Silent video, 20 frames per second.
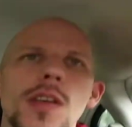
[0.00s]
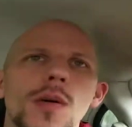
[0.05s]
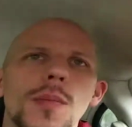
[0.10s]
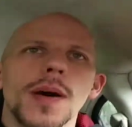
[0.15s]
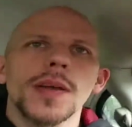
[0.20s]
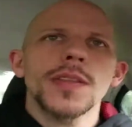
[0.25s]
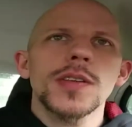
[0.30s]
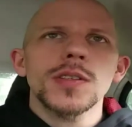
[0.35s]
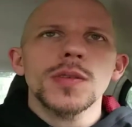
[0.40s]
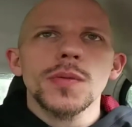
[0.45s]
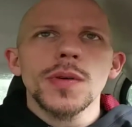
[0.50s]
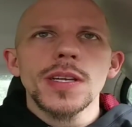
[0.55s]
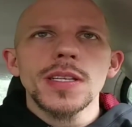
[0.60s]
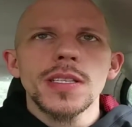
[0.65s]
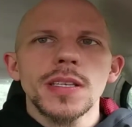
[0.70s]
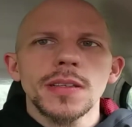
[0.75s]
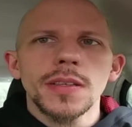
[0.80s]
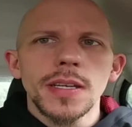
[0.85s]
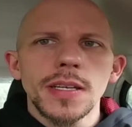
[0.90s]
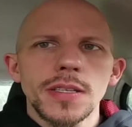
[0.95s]
about this
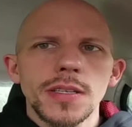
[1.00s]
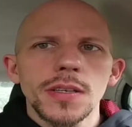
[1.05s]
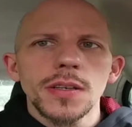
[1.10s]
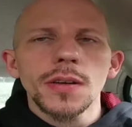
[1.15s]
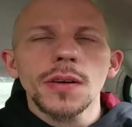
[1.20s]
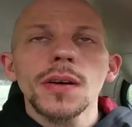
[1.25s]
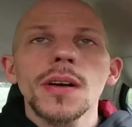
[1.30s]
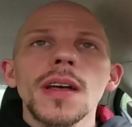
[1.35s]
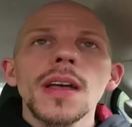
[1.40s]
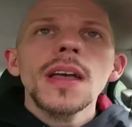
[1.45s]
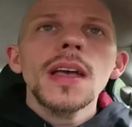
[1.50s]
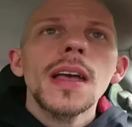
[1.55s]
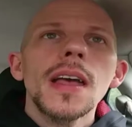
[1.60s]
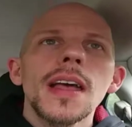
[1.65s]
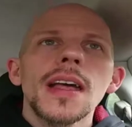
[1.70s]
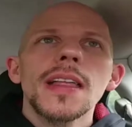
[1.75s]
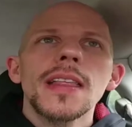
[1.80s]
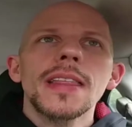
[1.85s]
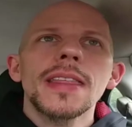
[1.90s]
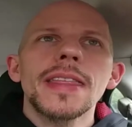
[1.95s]
recently too,
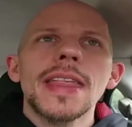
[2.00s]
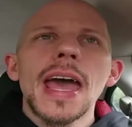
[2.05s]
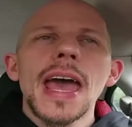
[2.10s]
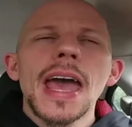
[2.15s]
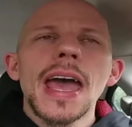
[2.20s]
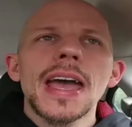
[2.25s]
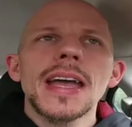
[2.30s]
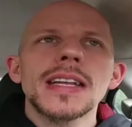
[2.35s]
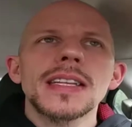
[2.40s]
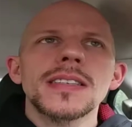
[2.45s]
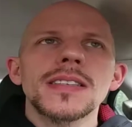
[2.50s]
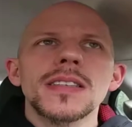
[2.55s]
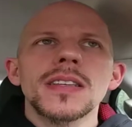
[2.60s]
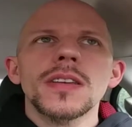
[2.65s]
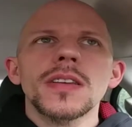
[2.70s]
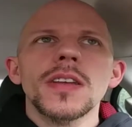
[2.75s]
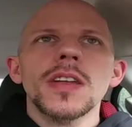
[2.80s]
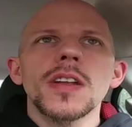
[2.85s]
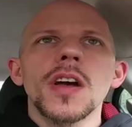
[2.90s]
that